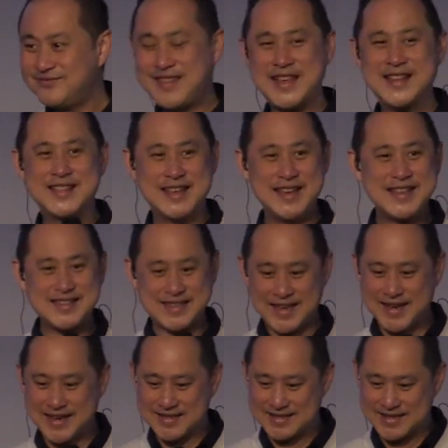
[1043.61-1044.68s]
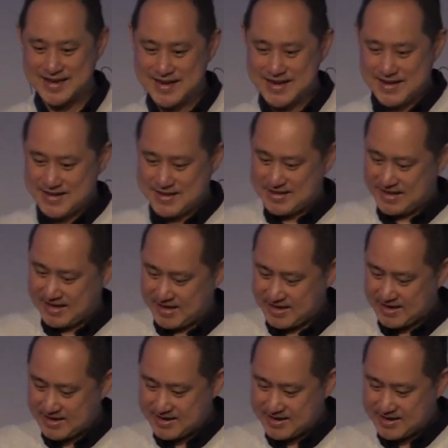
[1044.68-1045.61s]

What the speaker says: This is the,